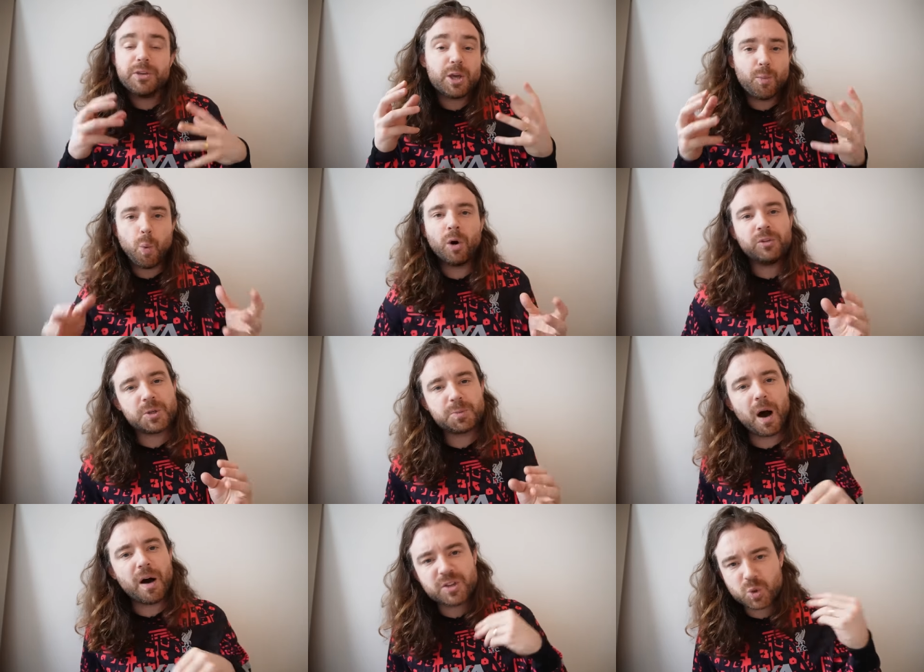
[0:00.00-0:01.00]
that you want as
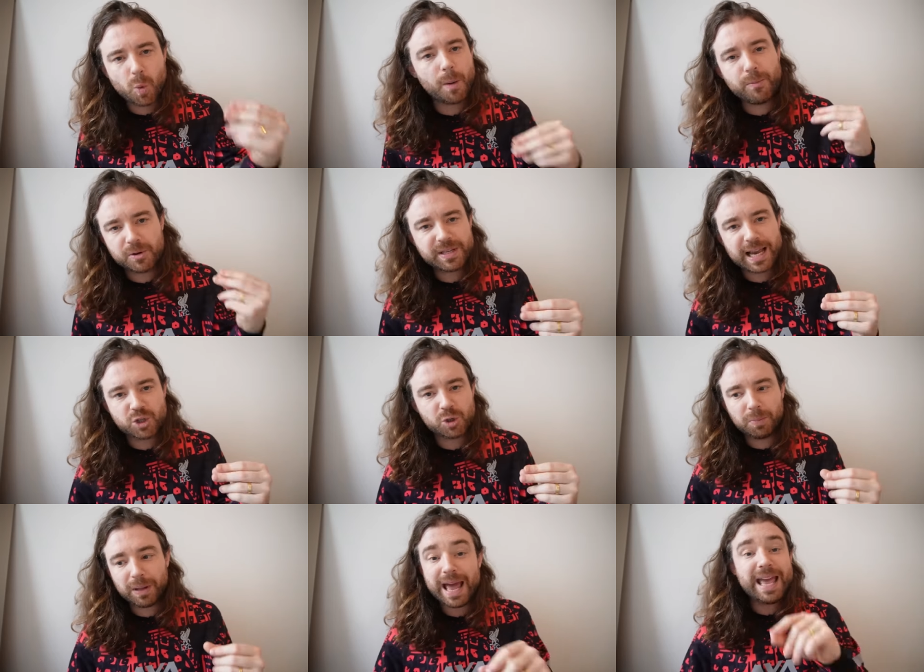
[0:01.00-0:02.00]
part of a squad
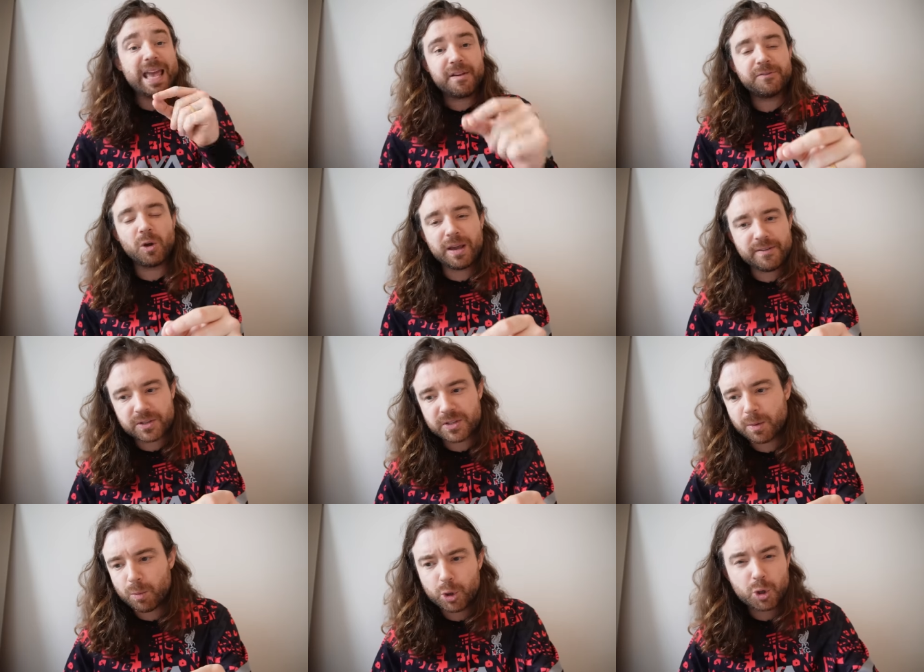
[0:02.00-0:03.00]
rotational player, if not even
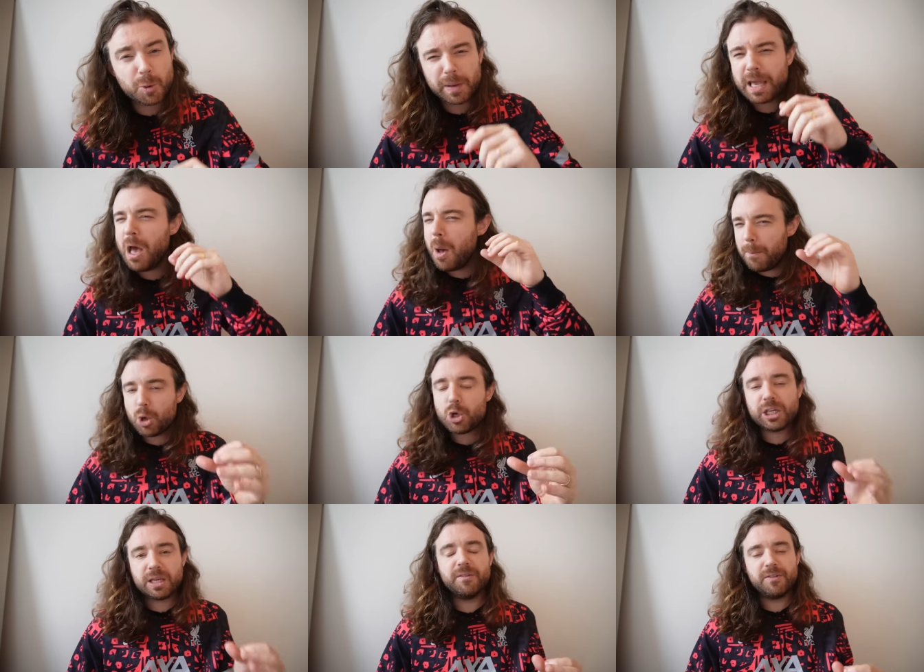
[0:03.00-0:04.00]
someone who could be
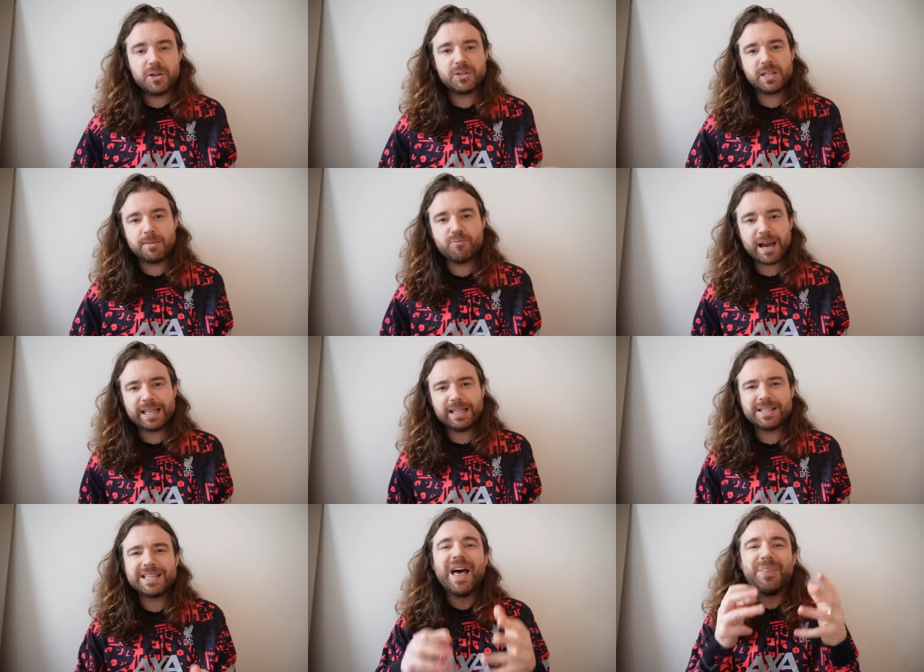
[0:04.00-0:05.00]
pushing the first team
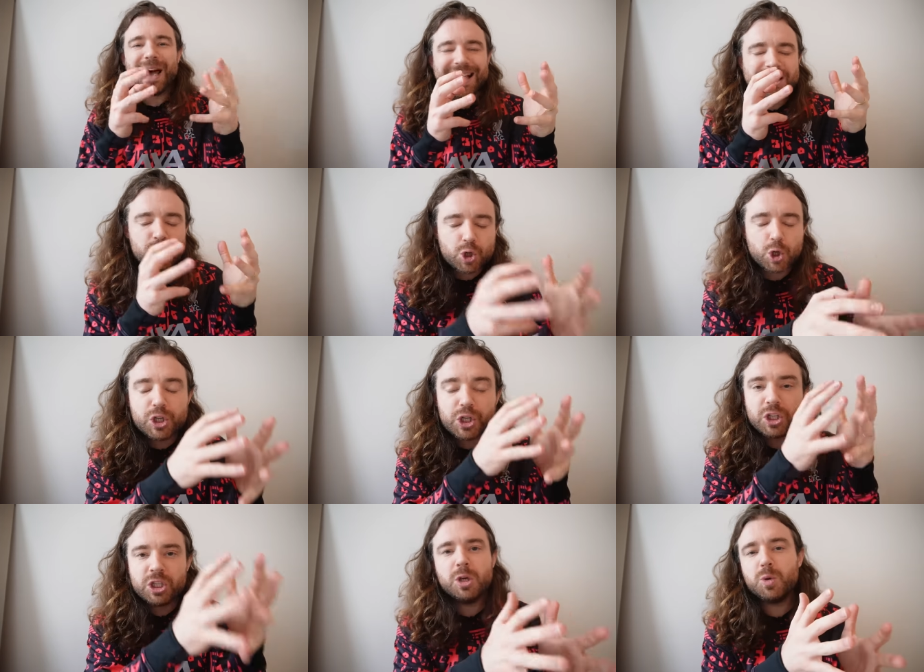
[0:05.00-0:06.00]
regulars. That is good
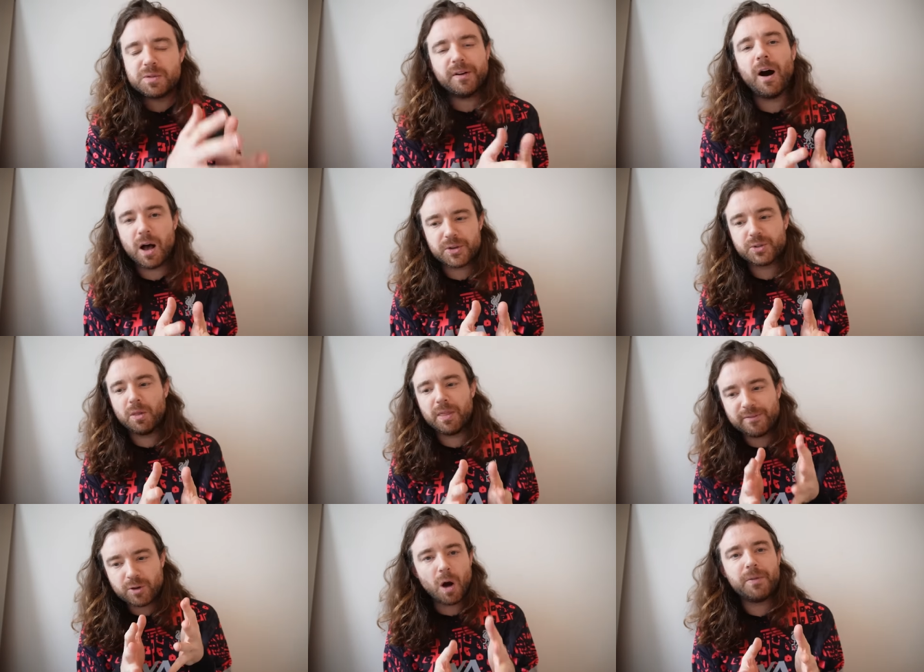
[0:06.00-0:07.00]
news for Arsenal.
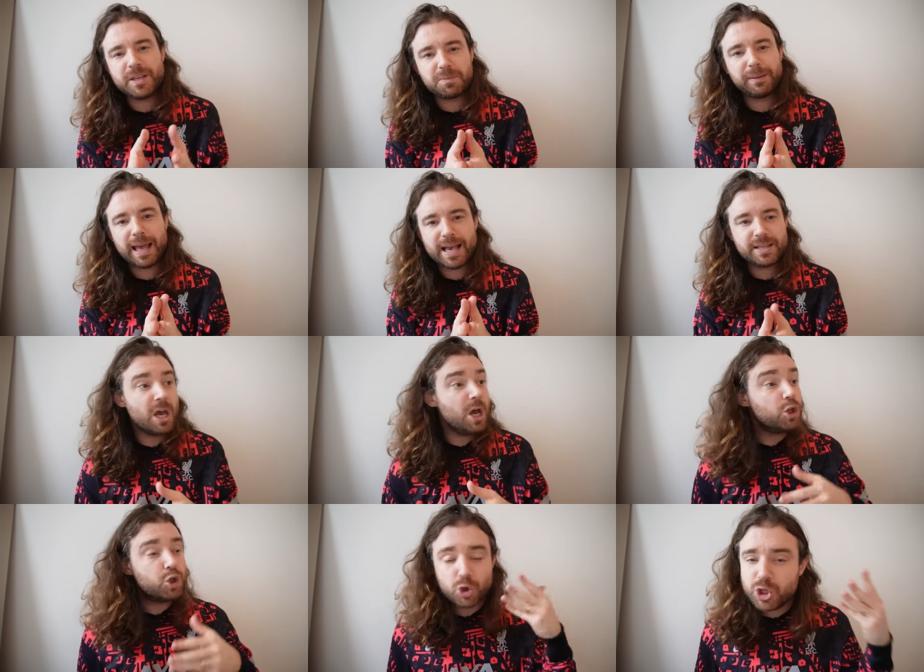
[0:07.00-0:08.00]
They've got these players.
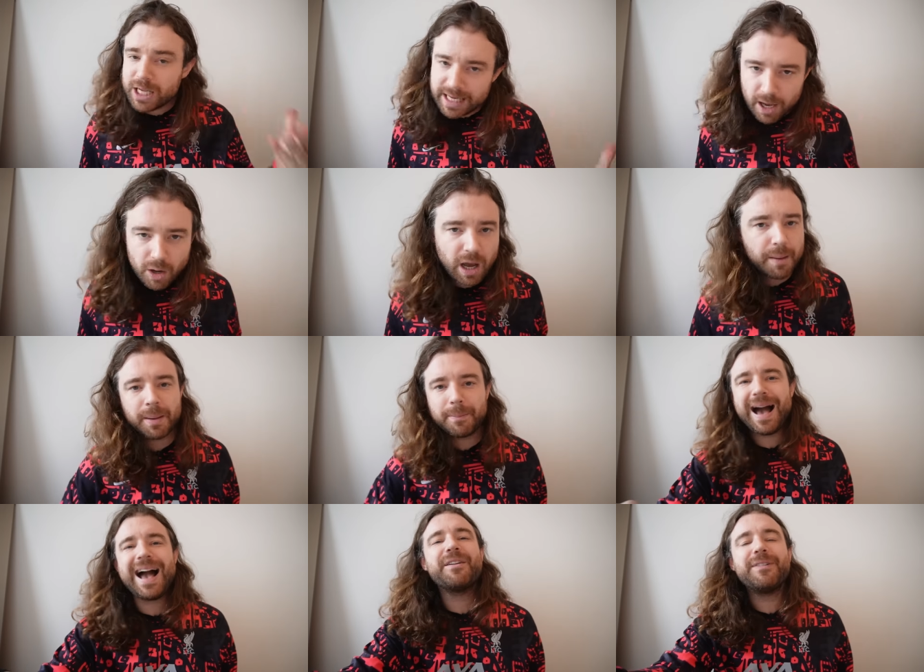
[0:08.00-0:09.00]
Jorginho coming
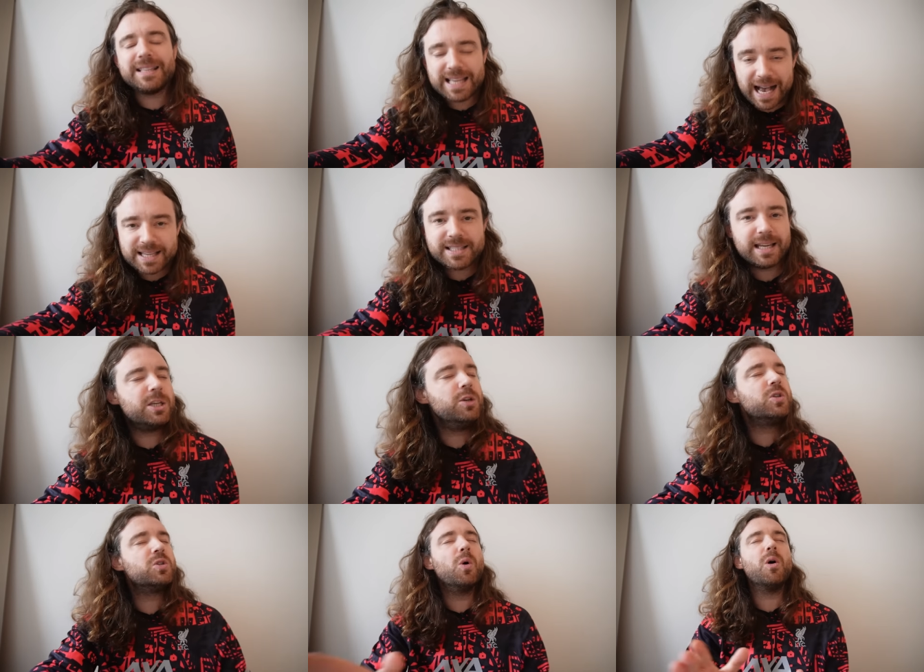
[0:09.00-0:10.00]
back, fantastic. You
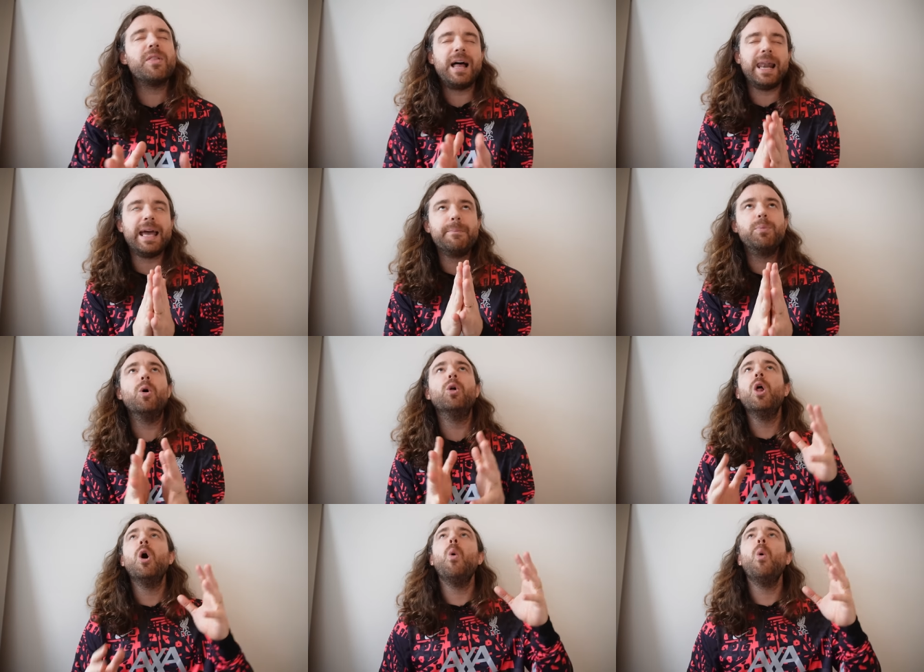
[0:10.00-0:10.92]
saw that late ball